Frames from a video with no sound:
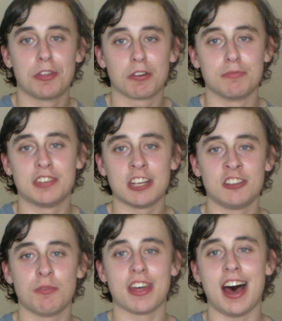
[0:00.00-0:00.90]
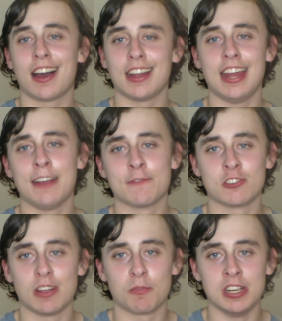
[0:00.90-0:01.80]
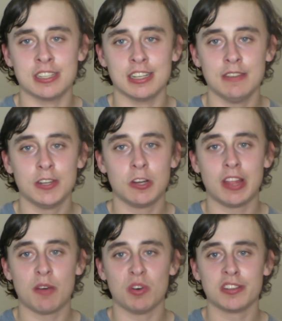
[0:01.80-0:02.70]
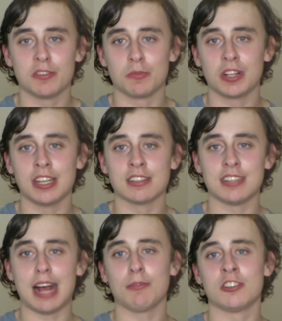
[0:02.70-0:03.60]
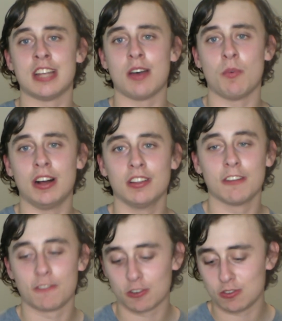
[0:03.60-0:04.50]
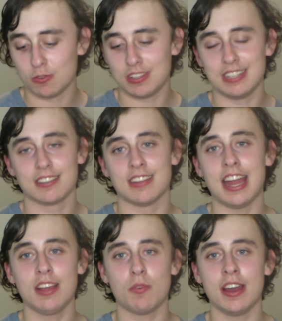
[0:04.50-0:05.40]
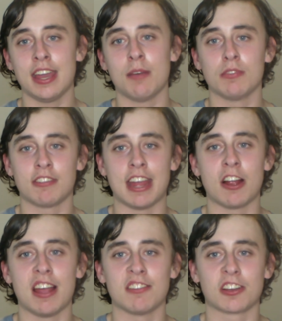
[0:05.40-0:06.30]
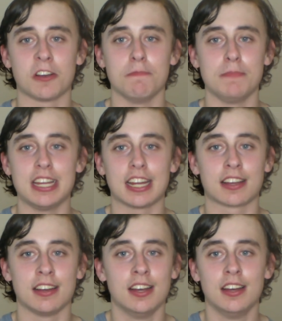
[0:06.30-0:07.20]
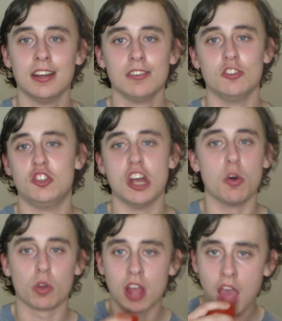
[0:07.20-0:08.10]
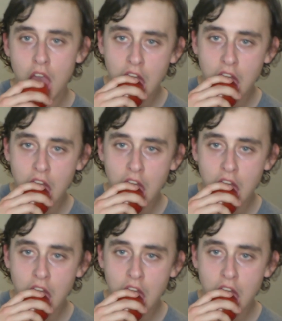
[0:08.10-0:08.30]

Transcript: with her obsession with Akane for some reason, even though that wasn't really established that well in the first two seasons anyway, and was there as a comedic joke.